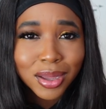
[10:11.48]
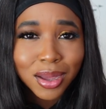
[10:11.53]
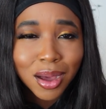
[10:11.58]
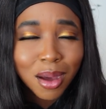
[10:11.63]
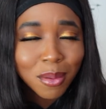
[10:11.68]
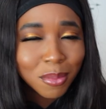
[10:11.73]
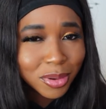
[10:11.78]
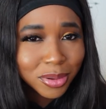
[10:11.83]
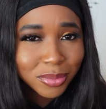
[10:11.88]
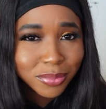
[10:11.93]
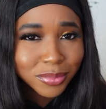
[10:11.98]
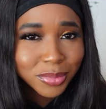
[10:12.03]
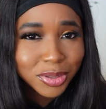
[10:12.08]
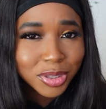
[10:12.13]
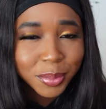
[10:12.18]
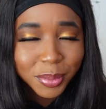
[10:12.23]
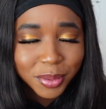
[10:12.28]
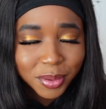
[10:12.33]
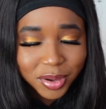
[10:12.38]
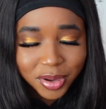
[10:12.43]
come on
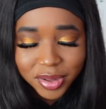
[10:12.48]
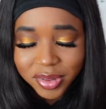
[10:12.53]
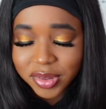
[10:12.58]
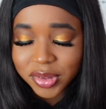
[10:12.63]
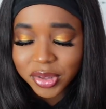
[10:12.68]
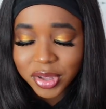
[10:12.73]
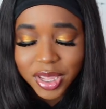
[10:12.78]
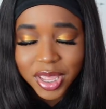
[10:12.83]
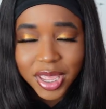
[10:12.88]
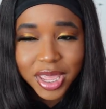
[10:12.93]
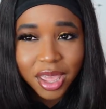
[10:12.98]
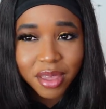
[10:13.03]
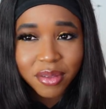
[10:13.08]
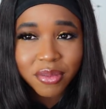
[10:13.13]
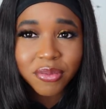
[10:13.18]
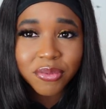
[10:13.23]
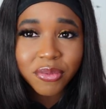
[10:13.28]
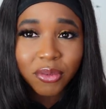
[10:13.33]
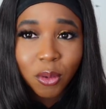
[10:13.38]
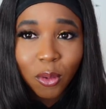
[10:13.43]
to be honest you can get
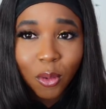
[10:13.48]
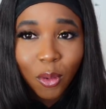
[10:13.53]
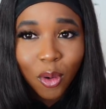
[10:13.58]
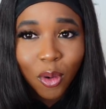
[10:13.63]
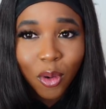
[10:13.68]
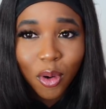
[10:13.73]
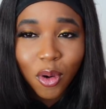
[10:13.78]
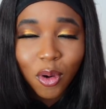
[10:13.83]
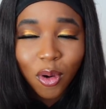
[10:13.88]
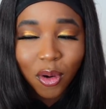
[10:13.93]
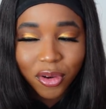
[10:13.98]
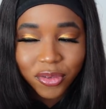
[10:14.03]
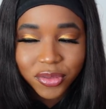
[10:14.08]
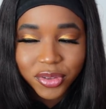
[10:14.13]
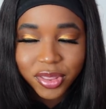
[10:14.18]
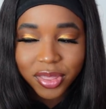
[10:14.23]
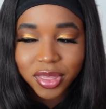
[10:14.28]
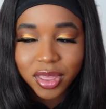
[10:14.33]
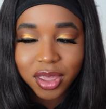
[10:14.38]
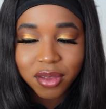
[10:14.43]
four of
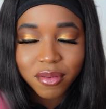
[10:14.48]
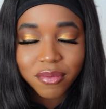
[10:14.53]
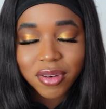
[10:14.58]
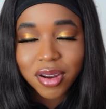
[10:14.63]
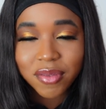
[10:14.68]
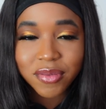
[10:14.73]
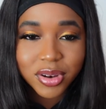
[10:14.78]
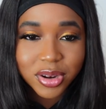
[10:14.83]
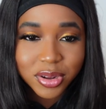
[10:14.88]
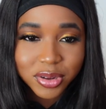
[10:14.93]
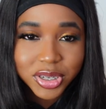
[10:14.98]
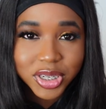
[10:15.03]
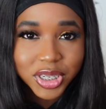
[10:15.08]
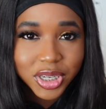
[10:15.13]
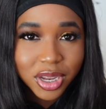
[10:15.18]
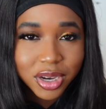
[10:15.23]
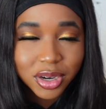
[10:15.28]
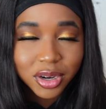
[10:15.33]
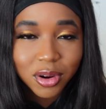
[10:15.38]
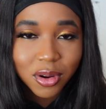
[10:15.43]
the
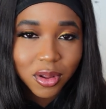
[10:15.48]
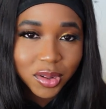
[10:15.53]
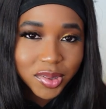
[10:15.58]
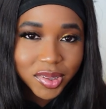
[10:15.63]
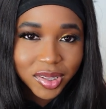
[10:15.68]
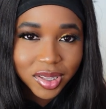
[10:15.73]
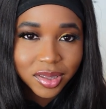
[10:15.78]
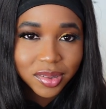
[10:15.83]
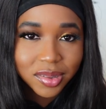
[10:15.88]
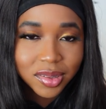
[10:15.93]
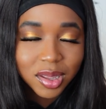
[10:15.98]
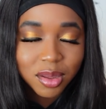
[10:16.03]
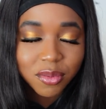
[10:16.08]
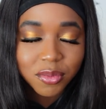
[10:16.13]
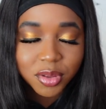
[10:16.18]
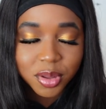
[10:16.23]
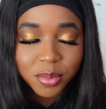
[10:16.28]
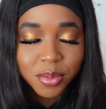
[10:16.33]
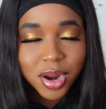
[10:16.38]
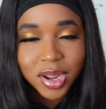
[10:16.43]
revolution glosses
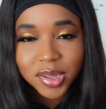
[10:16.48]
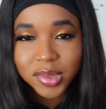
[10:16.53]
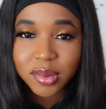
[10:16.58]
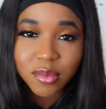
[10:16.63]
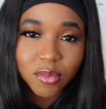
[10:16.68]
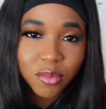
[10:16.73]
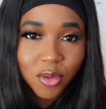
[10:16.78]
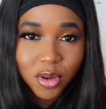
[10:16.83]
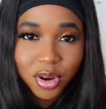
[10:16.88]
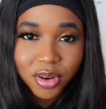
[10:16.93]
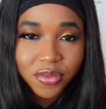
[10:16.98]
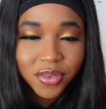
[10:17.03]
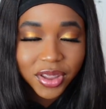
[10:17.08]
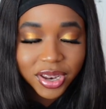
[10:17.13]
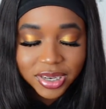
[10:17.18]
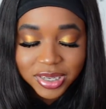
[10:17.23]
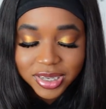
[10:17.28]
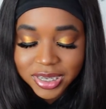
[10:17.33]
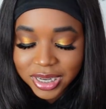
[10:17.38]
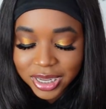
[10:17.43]
for the price of one
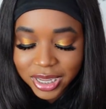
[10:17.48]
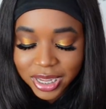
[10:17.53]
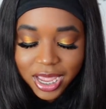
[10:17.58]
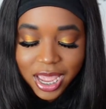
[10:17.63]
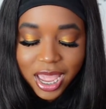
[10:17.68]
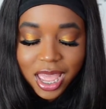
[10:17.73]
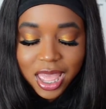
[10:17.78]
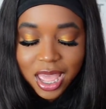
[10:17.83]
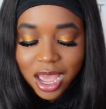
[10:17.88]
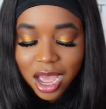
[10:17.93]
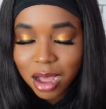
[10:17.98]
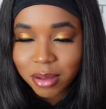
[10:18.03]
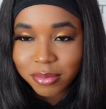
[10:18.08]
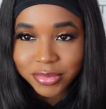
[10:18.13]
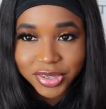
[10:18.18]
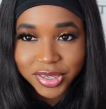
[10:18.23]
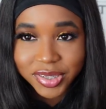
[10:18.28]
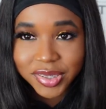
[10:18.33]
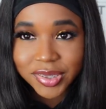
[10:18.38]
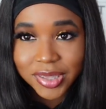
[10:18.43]
fenty i'm
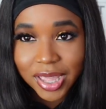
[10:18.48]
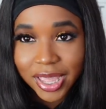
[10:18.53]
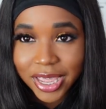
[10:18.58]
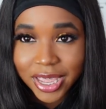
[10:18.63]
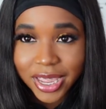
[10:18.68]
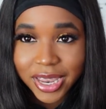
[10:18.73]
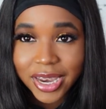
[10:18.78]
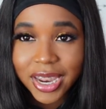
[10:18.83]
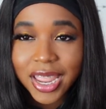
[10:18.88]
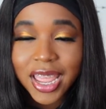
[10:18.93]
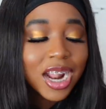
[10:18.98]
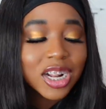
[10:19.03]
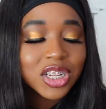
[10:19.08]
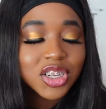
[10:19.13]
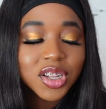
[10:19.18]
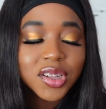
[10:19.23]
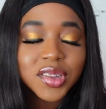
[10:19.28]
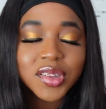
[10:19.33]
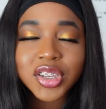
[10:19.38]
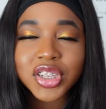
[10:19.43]
just saying and
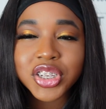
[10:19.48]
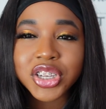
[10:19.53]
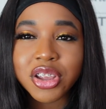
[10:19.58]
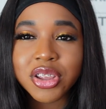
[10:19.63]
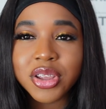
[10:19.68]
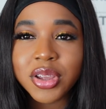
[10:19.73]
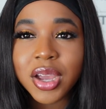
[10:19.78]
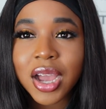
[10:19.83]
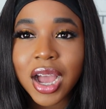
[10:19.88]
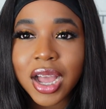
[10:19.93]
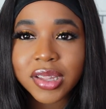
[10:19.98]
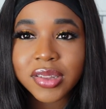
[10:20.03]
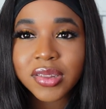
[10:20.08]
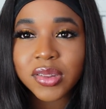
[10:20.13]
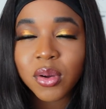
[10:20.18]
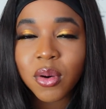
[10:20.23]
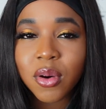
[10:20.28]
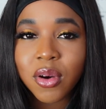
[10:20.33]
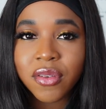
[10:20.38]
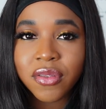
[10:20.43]
just to show you guys
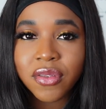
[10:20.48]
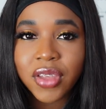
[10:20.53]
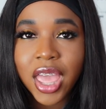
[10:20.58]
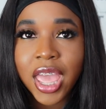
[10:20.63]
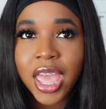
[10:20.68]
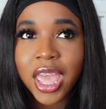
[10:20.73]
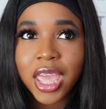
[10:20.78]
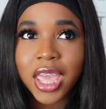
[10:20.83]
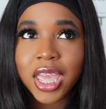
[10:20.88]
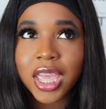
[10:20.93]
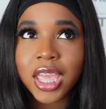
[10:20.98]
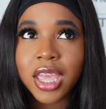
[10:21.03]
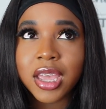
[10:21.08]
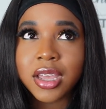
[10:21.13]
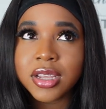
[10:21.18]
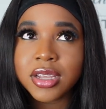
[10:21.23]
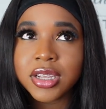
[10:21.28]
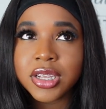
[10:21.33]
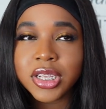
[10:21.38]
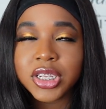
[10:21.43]
sort of a
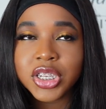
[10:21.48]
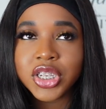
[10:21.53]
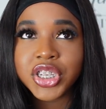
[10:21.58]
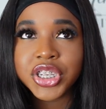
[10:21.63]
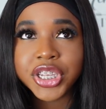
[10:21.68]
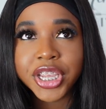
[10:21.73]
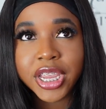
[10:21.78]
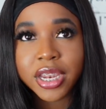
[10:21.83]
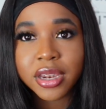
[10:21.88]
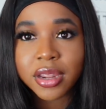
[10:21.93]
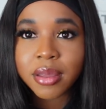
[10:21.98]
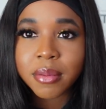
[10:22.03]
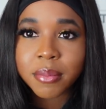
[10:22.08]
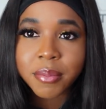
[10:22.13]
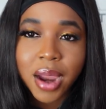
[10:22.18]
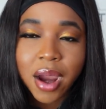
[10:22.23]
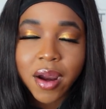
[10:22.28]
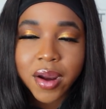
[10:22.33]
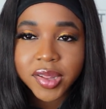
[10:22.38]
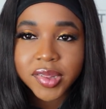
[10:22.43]
sheen
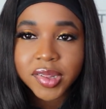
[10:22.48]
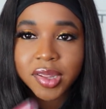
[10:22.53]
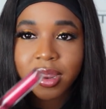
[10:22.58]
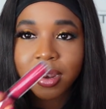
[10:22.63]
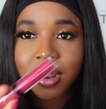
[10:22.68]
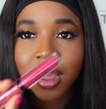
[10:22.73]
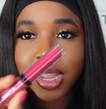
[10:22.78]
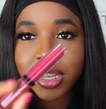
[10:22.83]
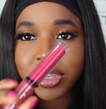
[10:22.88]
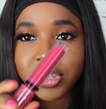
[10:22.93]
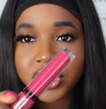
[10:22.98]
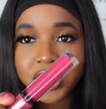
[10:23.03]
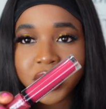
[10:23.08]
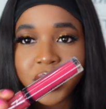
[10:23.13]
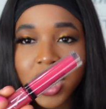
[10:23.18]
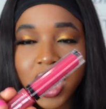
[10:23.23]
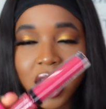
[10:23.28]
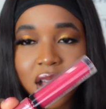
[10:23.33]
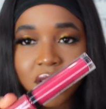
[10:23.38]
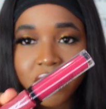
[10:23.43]
comparison i do
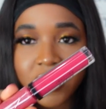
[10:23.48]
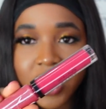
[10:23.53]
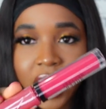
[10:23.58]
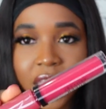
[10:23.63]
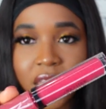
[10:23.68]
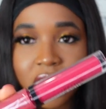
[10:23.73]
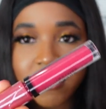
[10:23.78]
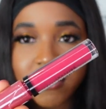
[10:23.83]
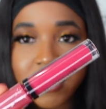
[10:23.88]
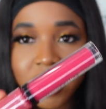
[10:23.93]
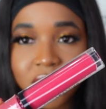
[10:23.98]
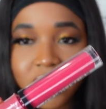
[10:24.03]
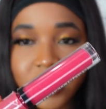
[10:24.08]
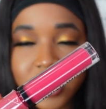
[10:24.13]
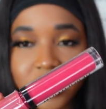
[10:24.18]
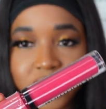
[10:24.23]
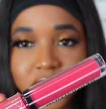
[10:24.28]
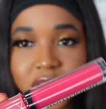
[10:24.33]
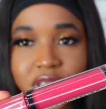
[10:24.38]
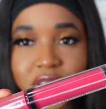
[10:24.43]
have a
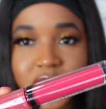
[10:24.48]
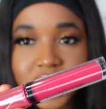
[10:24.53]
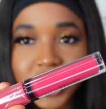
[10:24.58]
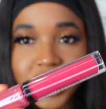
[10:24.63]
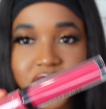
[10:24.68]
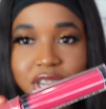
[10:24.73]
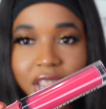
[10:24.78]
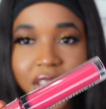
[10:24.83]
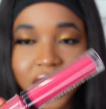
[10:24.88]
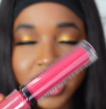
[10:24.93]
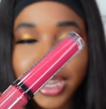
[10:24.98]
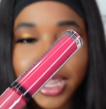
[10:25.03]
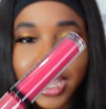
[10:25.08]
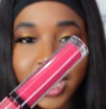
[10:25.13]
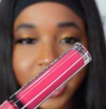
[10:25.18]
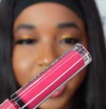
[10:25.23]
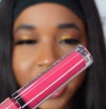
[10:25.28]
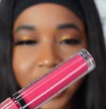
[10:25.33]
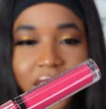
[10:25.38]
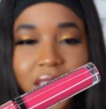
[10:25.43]
revolution shade
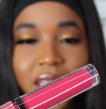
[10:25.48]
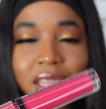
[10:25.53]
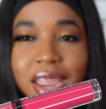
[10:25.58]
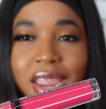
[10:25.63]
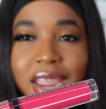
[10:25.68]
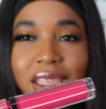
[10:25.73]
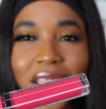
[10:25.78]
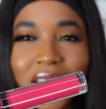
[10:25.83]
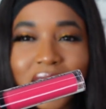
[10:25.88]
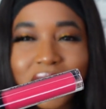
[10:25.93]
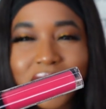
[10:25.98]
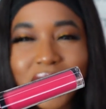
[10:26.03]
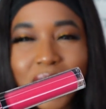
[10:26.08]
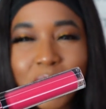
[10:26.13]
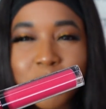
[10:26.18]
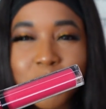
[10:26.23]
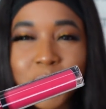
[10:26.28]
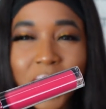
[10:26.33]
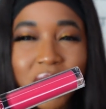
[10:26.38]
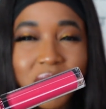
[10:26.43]
here it's
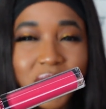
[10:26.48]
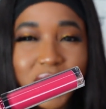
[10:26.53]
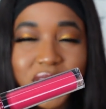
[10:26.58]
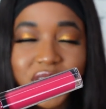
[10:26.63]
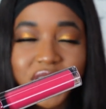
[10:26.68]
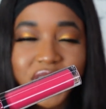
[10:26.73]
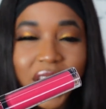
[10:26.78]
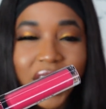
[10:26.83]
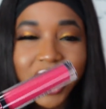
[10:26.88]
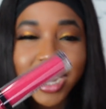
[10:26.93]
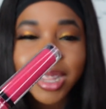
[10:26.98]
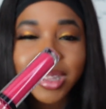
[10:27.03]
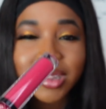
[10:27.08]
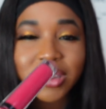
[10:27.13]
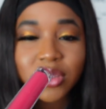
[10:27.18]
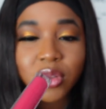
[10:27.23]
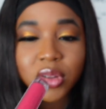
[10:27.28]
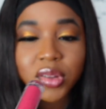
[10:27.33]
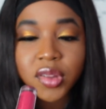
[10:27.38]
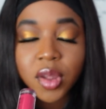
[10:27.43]
a berry shade. It's
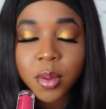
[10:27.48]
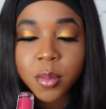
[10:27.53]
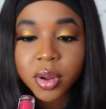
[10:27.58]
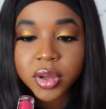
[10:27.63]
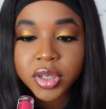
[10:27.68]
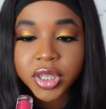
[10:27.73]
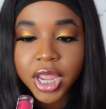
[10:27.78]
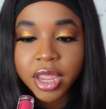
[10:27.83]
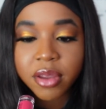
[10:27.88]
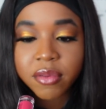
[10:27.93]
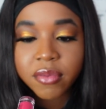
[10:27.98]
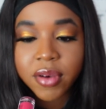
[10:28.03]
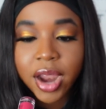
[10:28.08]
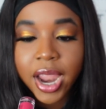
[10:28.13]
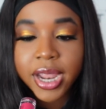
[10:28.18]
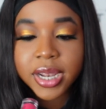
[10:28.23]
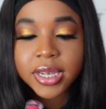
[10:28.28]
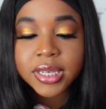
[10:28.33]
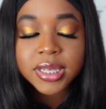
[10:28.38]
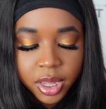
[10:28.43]
not so much a
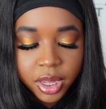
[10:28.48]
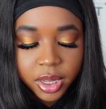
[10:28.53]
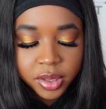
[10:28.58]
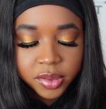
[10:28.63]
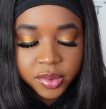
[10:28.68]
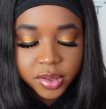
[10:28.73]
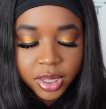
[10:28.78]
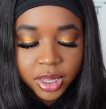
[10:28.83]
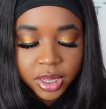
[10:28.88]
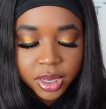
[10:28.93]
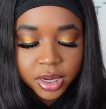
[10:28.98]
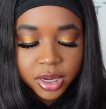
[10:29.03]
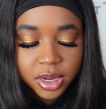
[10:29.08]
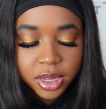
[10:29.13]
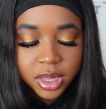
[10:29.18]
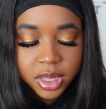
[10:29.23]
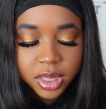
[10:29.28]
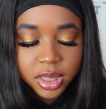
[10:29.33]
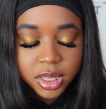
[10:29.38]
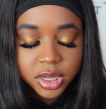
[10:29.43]
red. It is in
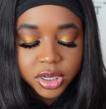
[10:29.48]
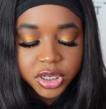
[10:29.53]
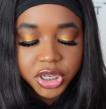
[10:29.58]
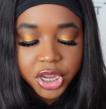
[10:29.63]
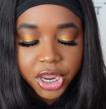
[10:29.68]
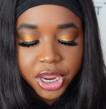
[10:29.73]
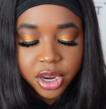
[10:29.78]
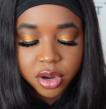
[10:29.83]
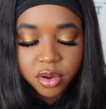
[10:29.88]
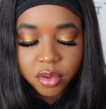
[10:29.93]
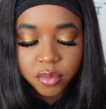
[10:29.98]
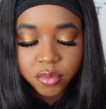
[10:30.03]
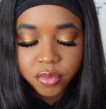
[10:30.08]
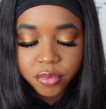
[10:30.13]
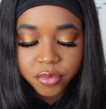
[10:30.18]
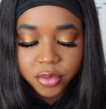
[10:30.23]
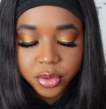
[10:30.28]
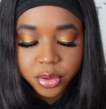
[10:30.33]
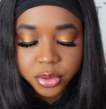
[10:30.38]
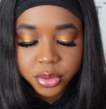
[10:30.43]
the shade
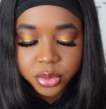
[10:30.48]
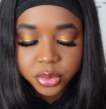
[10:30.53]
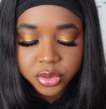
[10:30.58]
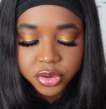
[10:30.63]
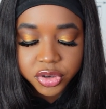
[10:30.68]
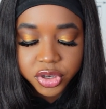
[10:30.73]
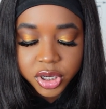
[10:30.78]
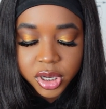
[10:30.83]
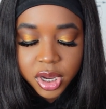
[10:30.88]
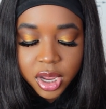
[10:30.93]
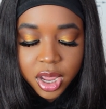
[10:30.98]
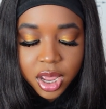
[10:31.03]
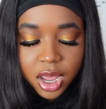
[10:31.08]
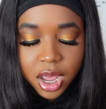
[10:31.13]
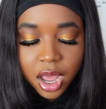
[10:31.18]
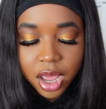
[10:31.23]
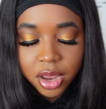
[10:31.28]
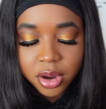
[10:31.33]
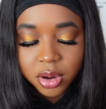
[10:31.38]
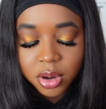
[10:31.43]
Rouge.
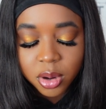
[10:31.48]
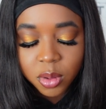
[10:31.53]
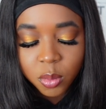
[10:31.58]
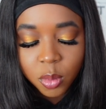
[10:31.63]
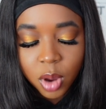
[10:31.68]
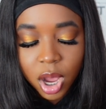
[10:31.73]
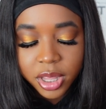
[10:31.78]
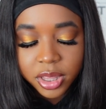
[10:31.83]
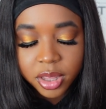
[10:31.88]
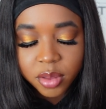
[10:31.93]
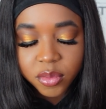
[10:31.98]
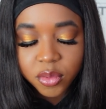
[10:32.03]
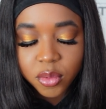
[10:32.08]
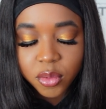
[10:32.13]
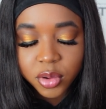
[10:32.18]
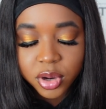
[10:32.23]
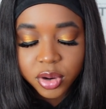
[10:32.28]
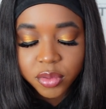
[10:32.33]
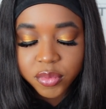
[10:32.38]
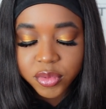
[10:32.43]
I don't know why they've
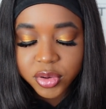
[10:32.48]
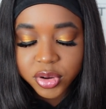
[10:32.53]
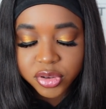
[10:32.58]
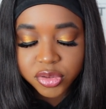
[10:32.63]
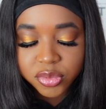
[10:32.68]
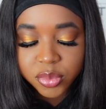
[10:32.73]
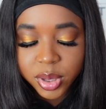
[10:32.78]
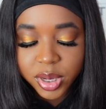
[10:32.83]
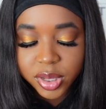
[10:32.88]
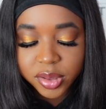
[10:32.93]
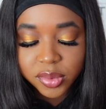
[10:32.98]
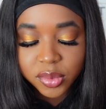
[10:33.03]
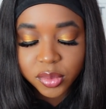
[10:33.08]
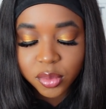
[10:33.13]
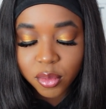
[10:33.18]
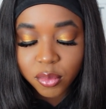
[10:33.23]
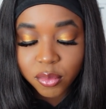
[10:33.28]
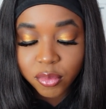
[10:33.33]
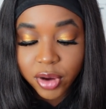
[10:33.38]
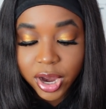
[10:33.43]
called it Rouge when it's
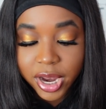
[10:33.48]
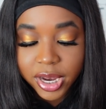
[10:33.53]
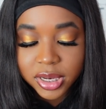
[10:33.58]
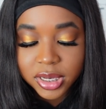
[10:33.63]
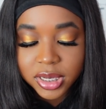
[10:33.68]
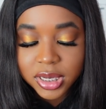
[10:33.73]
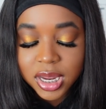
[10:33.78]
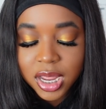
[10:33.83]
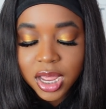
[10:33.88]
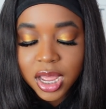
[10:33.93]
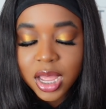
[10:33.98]
not red.